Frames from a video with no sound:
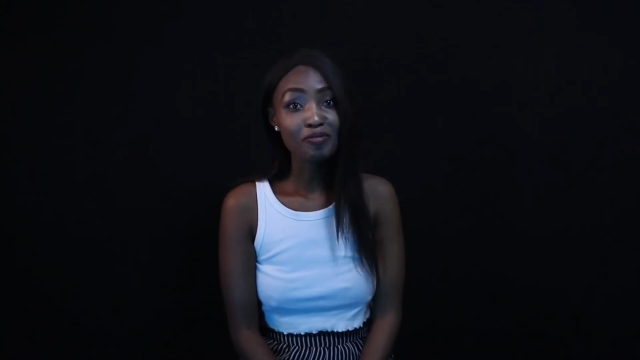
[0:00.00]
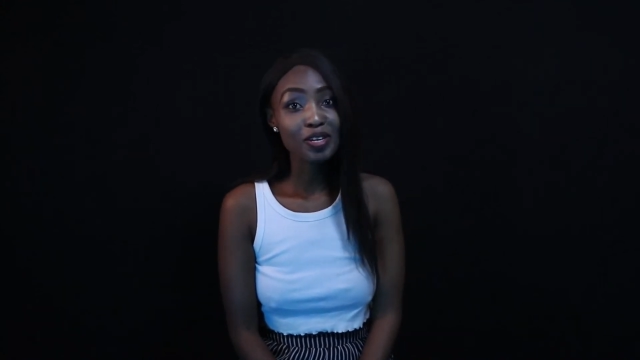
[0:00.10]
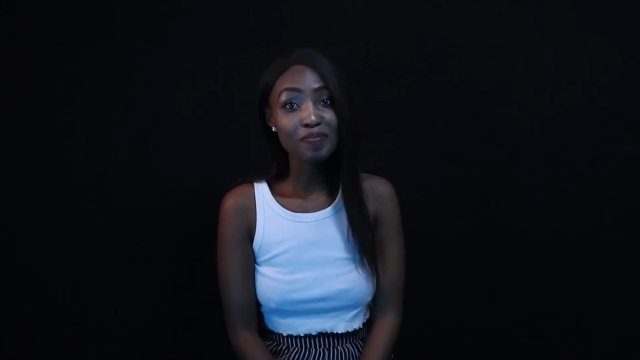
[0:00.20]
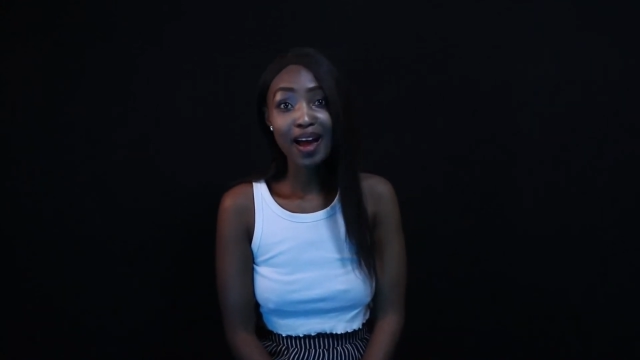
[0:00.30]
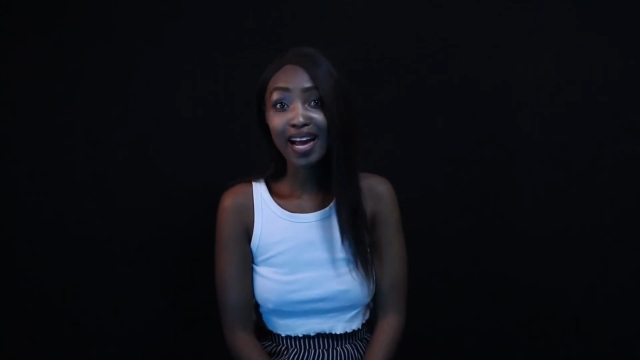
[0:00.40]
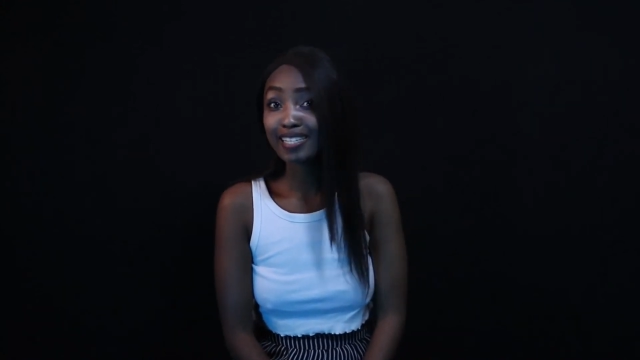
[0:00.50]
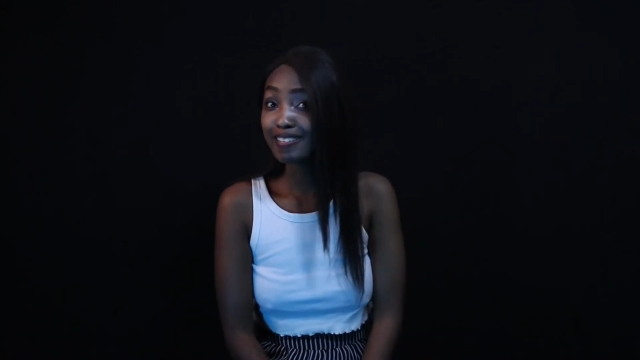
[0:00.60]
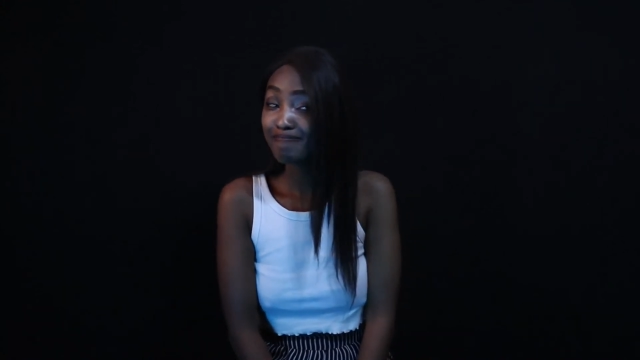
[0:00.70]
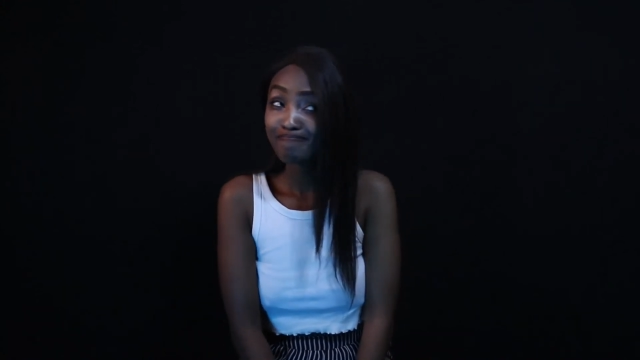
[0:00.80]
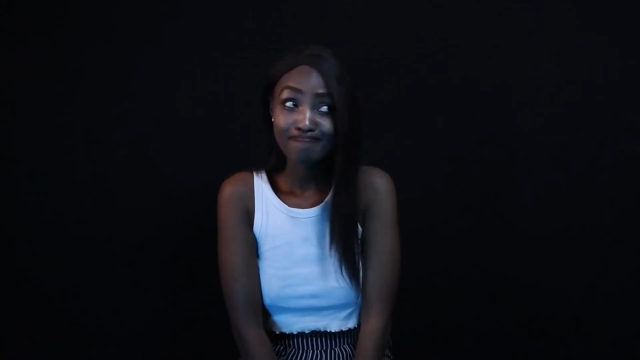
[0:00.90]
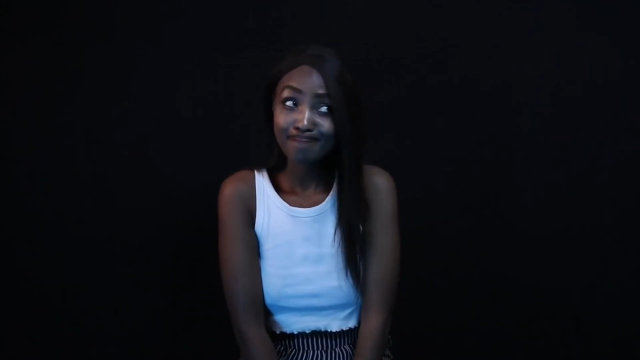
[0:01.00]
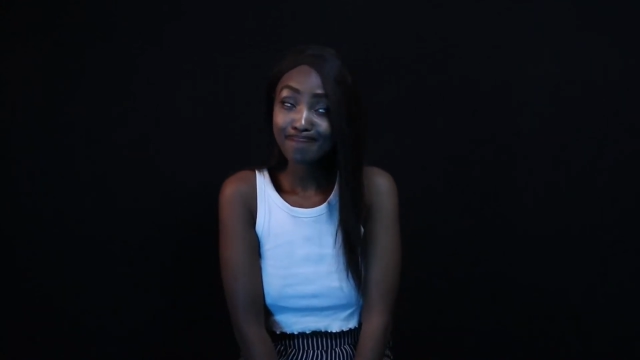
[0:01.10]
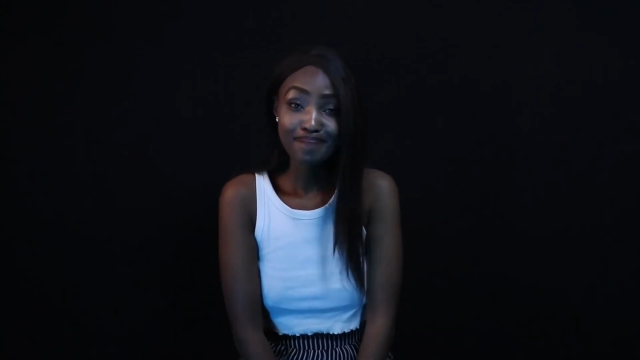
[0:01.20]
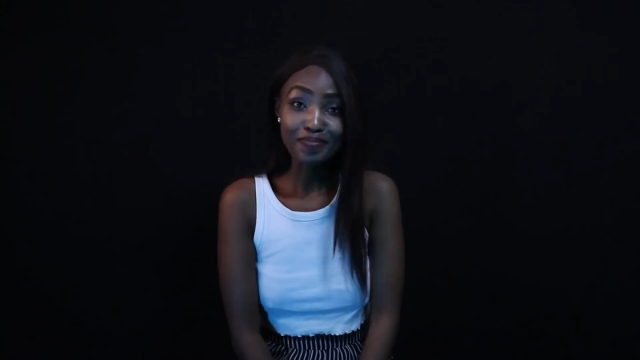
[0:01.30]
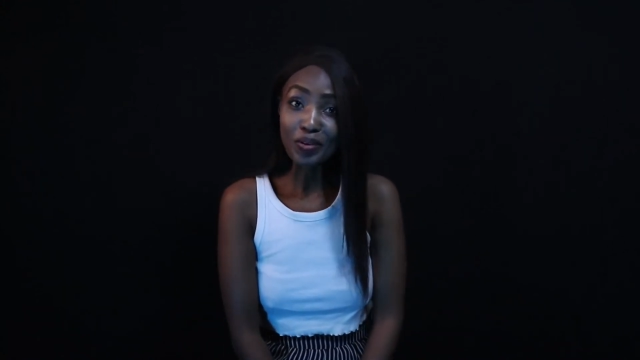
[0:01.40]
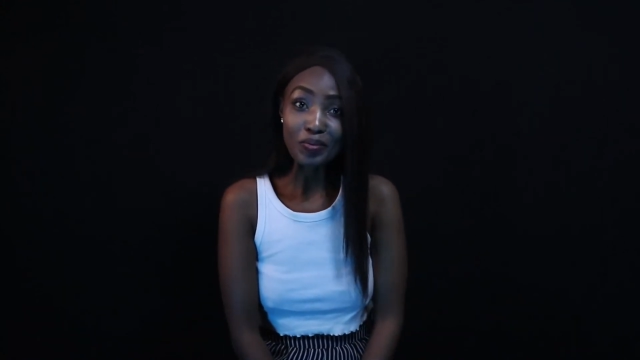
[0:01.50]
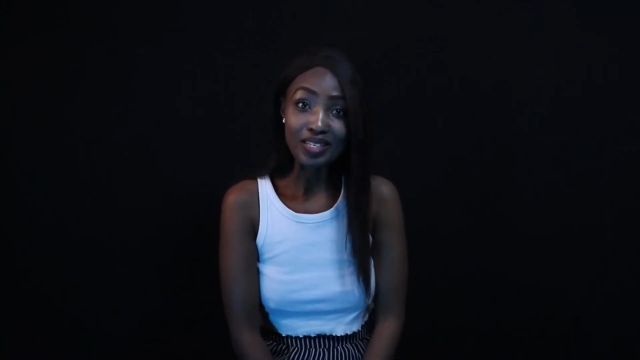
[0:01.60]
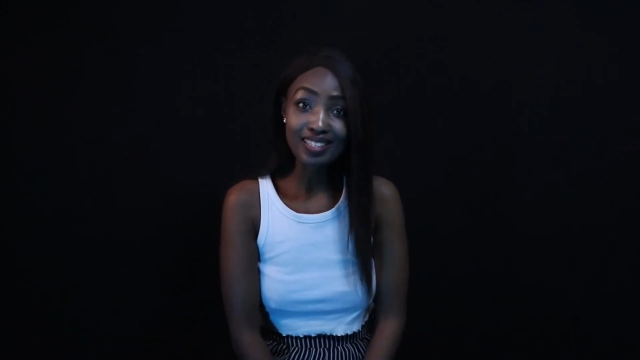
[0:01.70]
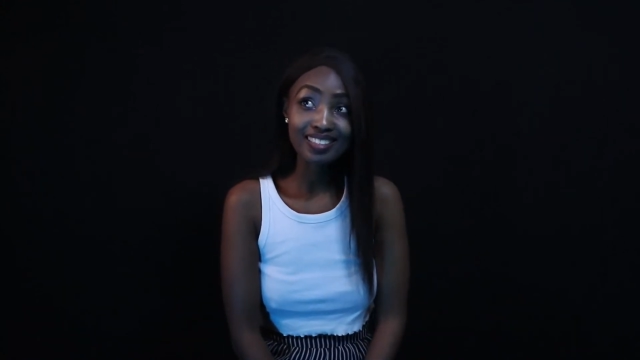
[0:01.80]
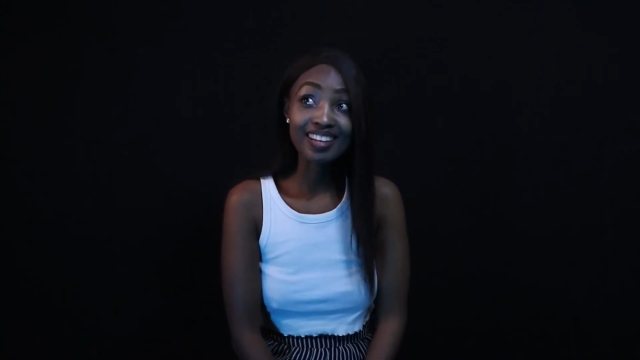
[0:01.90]
feedback
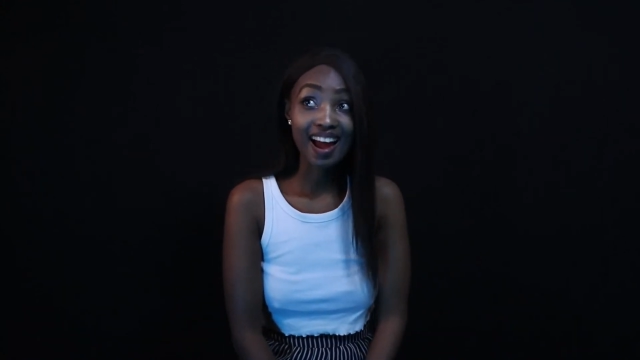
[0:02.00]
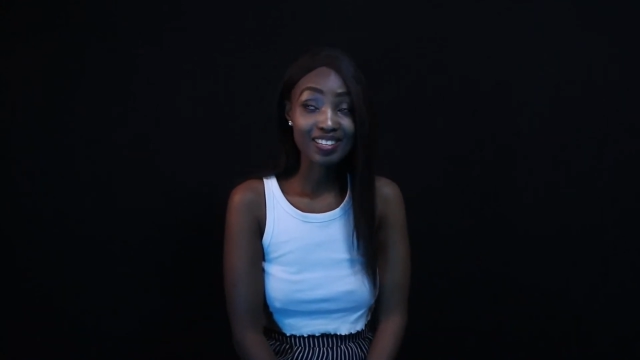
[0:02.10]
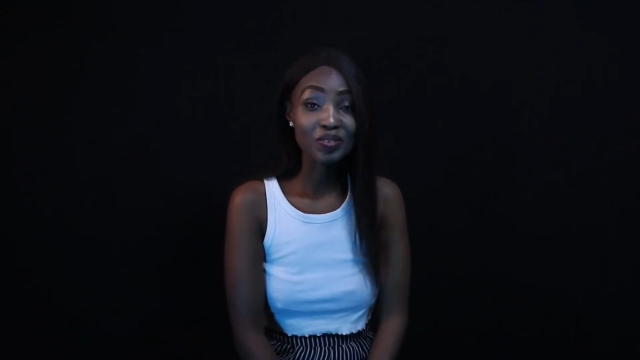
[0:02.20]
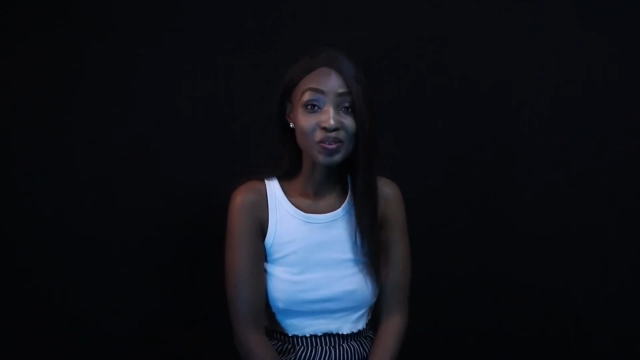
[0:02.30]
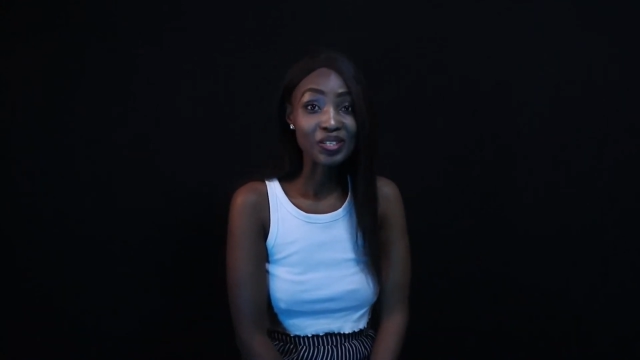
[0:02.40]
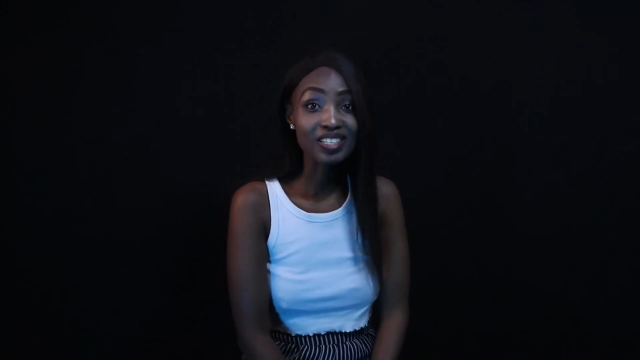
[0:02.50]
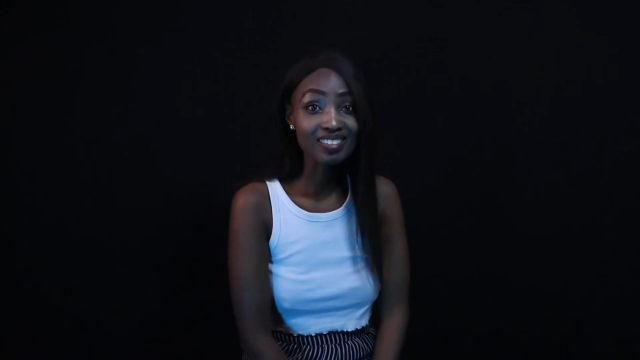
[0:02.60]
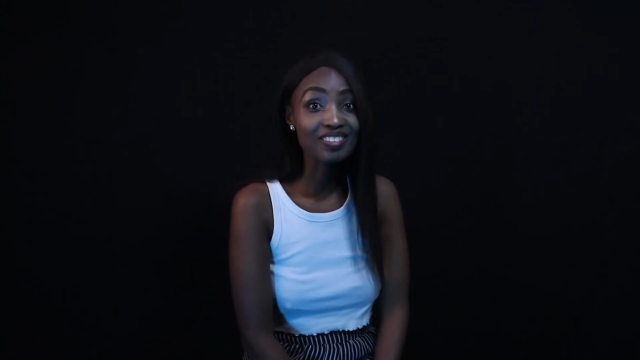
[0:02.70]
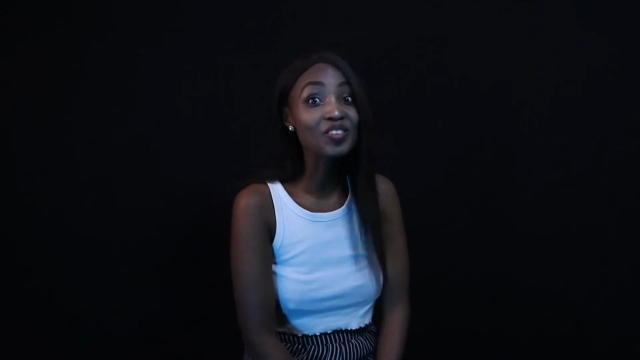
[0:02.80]
wasn't as good.